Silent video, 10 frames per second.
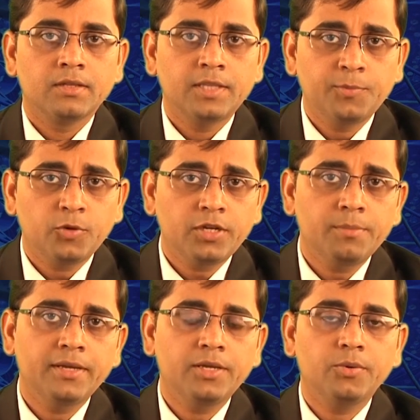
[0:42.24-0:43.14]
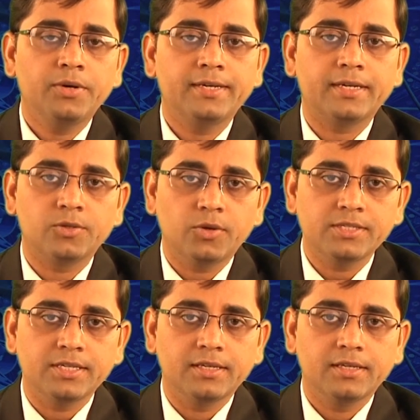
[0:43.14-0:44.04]
The protein microarray
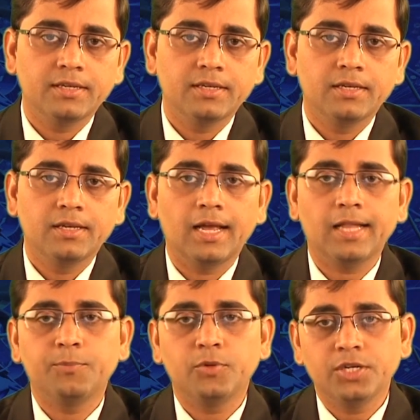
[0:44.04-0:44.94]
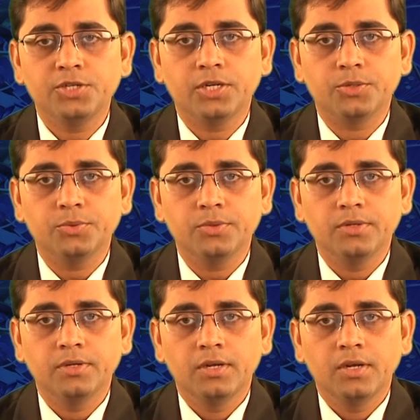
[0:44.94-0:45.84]
technology has potential to
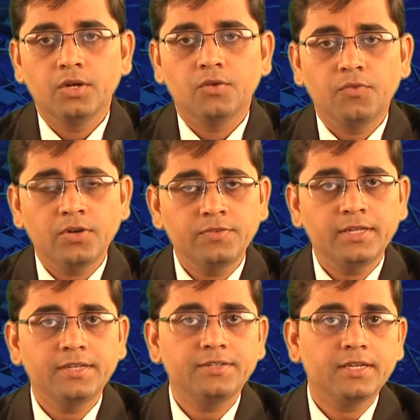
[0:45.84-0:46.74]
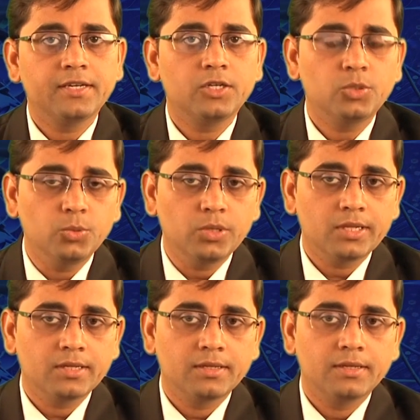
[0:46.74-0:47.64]
one of the integral
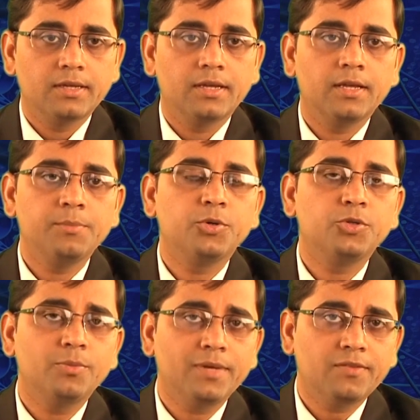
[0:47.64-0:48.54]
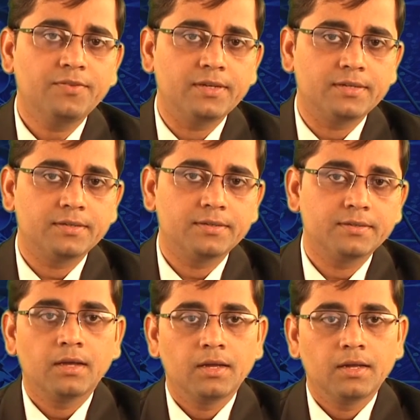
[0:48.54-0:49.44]
tools in proteomics field
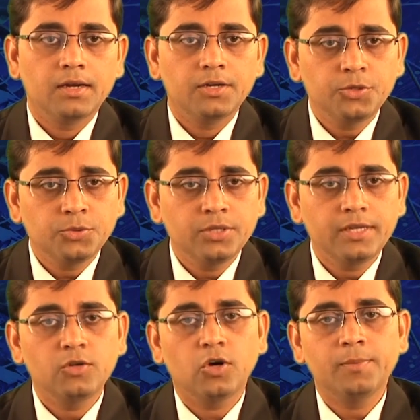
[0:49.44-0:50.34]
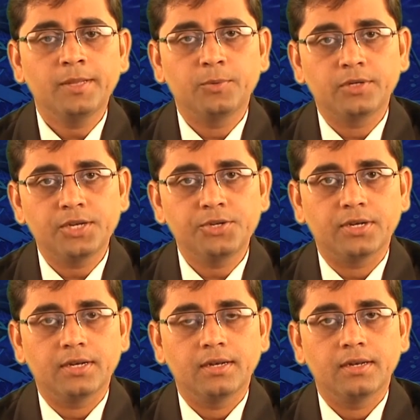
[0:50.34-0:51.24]
due to the enormous
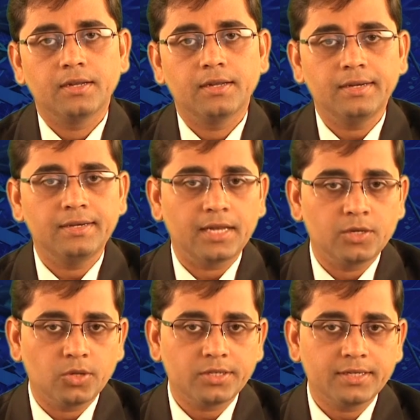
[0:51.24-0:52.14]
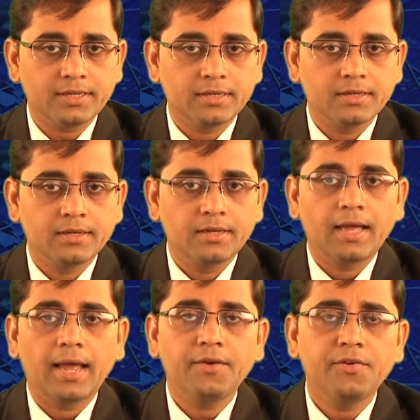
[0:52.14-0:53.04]
potential in diagnostic
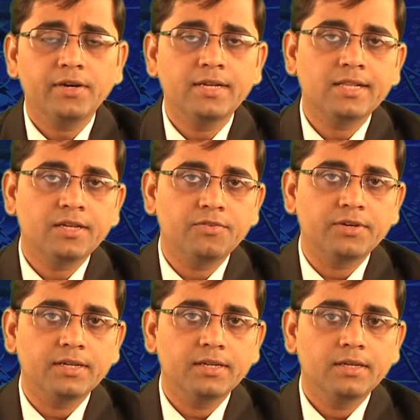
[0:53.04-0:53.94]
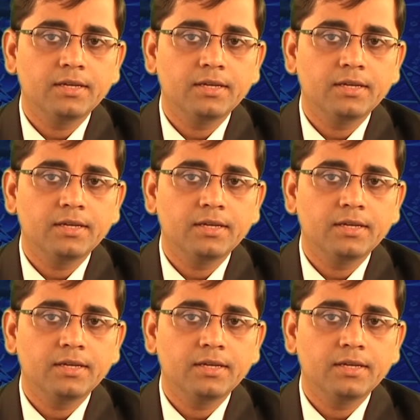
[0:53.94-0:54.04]
and drug discovery.